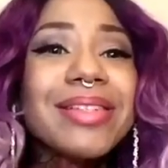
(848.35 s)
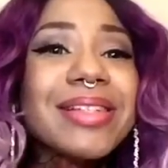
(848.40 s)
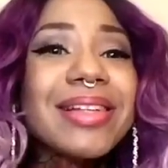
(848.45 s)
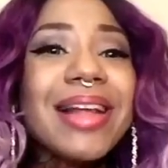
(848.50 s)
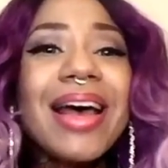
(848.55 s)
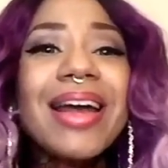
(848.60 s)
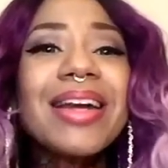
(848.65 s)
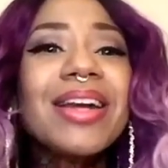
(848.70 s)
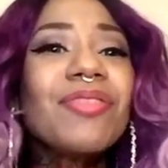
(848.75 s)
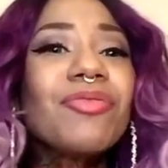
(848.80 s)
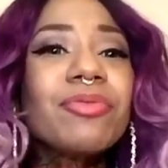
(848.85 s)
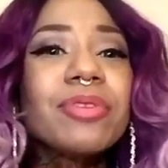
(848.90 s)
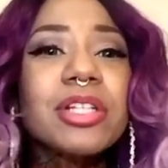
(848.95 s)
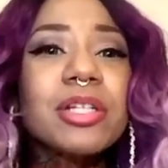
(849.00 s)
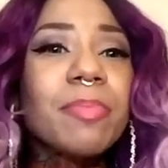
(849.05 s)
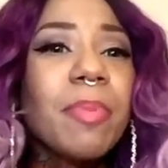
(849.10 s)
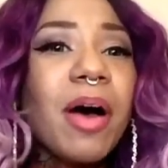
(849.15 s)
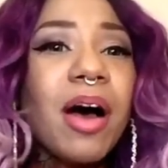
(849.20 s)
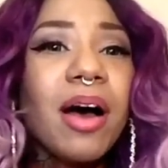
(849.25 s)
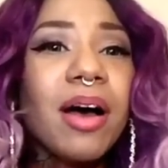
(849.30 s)
didn't even
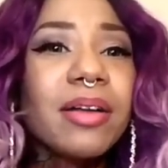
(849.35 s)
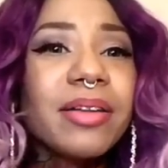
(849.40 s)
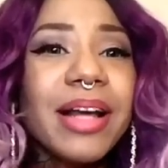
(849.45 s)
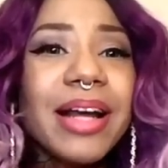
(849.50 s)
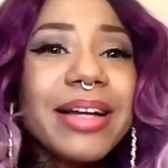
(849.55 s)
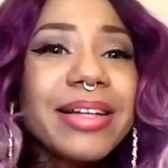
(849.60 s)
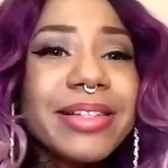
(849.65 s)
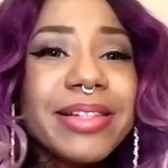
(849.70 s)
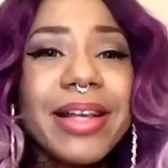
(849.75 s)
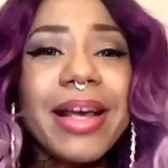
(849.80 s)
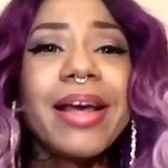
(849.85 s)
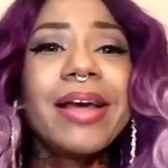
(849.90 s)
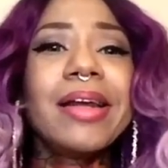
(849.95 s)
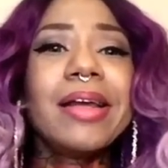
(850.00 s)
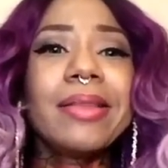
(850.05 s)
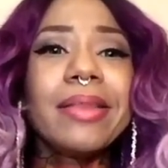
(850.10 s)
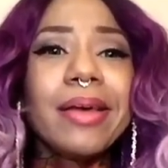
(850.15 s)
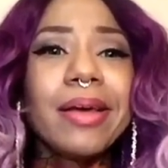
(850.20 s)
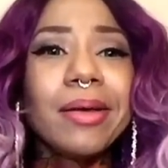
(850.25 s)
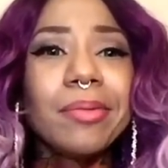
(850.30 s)
respond. I didn't say
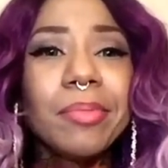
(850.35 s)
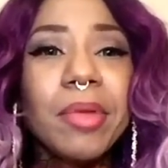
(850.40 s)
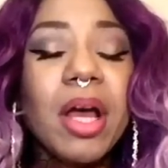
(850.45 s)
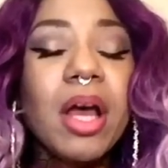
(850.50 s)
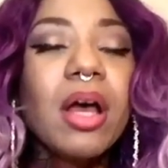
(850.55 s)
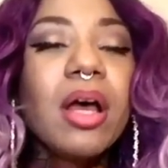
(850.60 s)
anything.